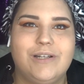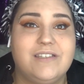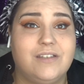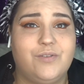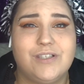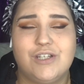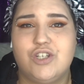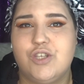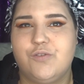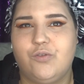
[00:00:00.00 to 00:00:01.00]
It's the
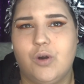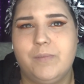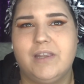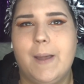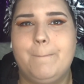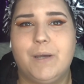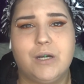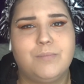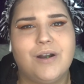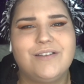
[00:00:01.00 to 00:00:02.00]
Physicians Formula
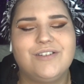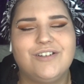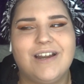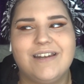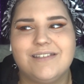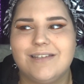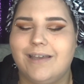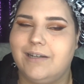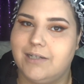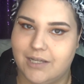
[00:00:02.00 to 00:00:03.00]
Butter Bronzer. I
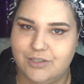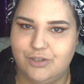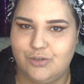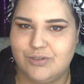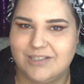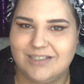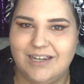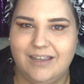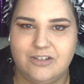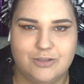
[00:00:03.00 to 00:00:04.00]
decided not to use it
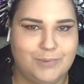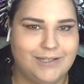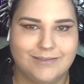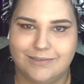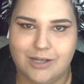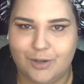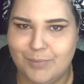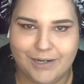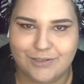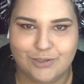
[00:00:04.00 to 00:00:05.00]
today just because I talk
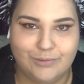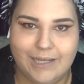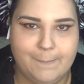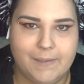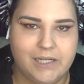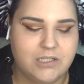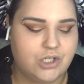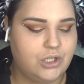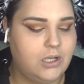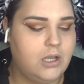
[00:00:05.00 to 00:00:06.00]
about it so damn
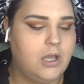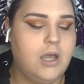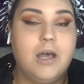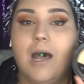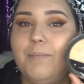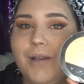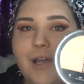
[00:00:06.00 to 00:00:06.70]
much. I'm gonna